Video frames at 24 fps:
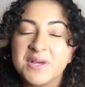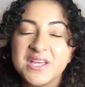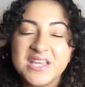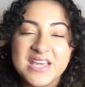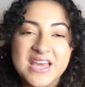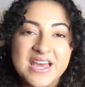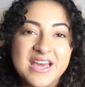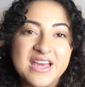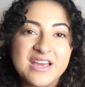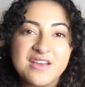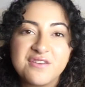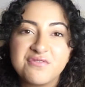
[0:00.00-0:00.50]
But
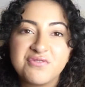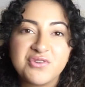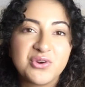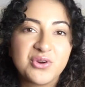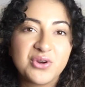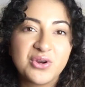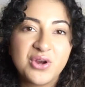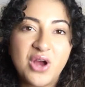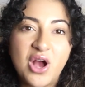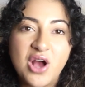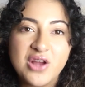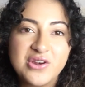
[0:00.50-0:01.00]
yeah, if
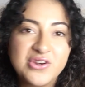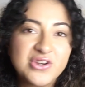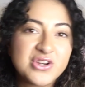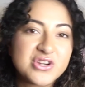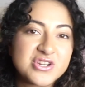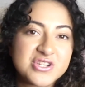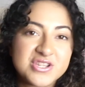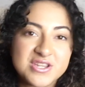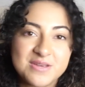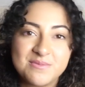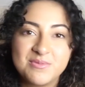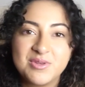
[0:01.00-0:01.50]
you're
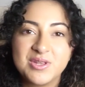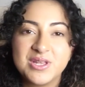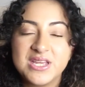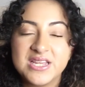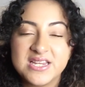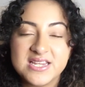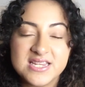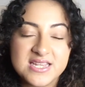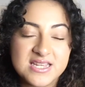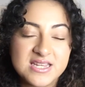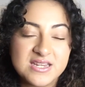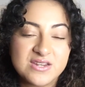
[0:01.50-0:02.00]

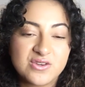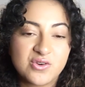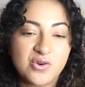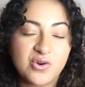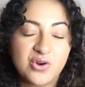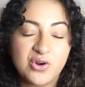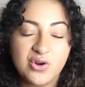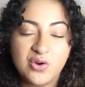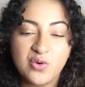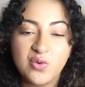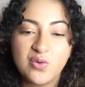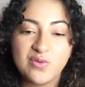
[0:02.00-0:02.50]
understimulated
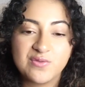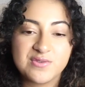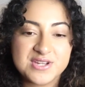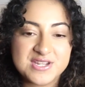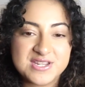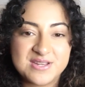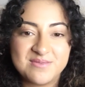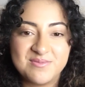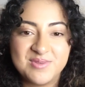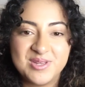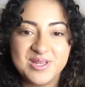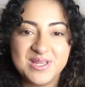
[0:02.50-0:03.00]
or
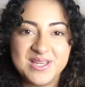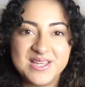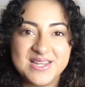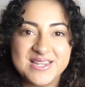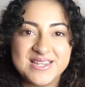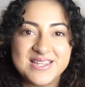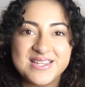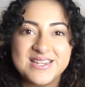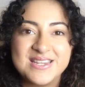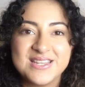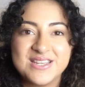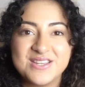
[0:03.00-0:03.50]

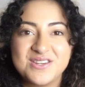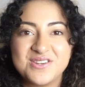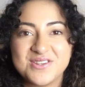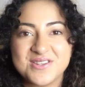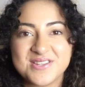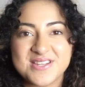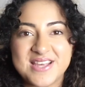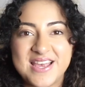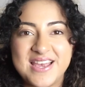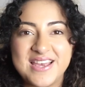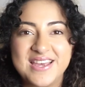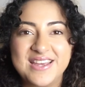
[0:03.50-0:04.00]
overstimulated, it
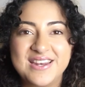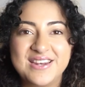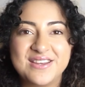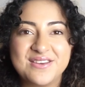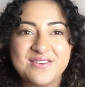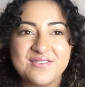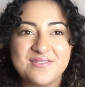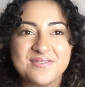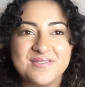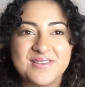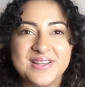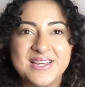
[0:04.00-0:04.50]
just kind
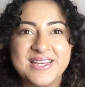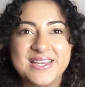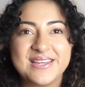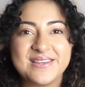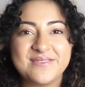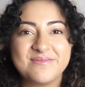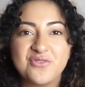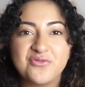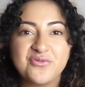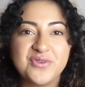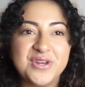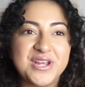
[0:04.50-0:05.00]
of
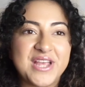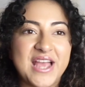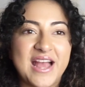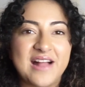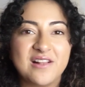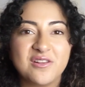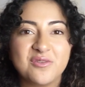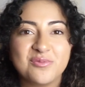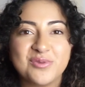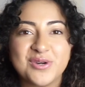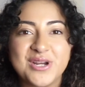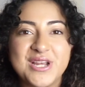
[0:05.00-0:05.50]
like
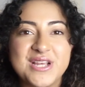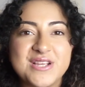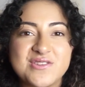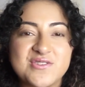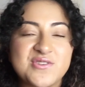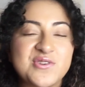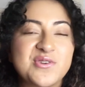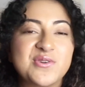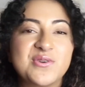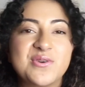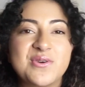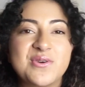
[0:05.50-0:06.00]

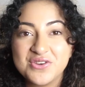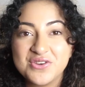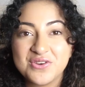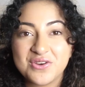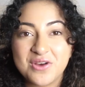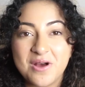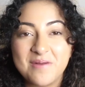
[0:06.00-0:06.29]
recalibrates you.